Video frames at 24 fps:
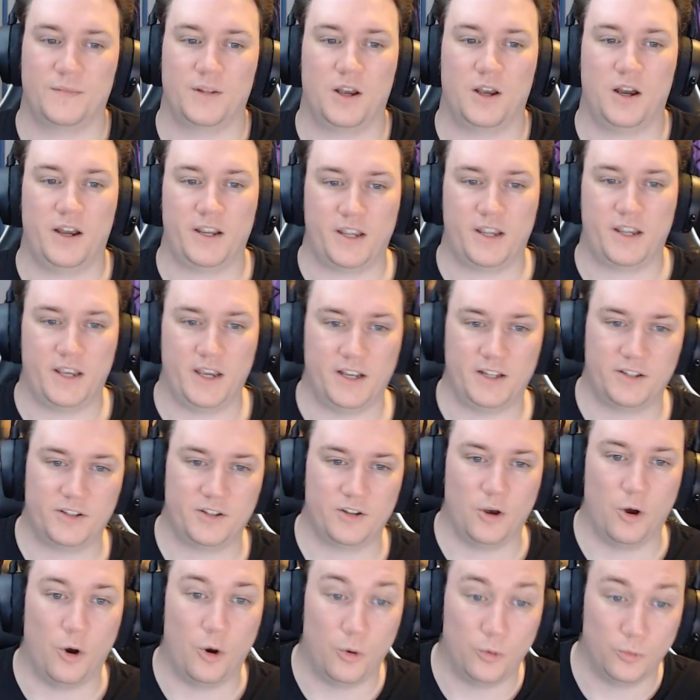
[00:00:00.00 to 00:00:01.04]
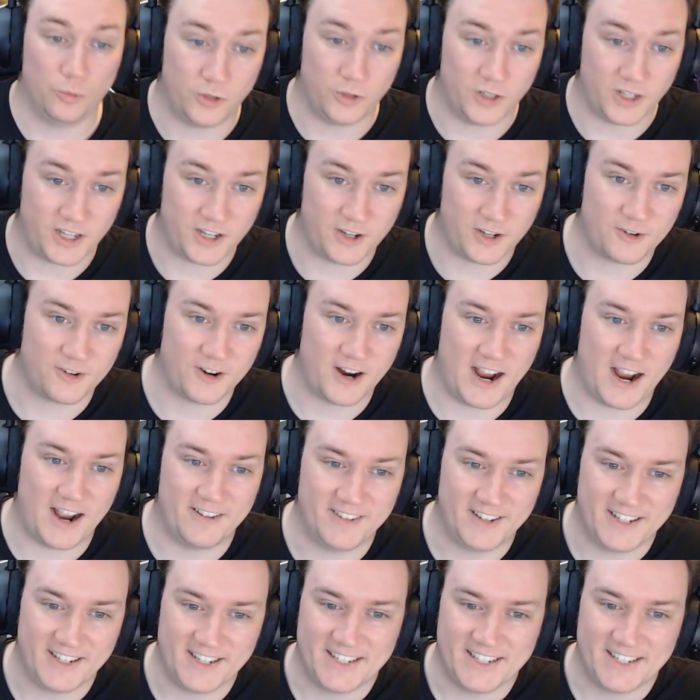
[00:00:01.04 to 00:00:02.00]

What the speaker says: I guess so. Holy crap.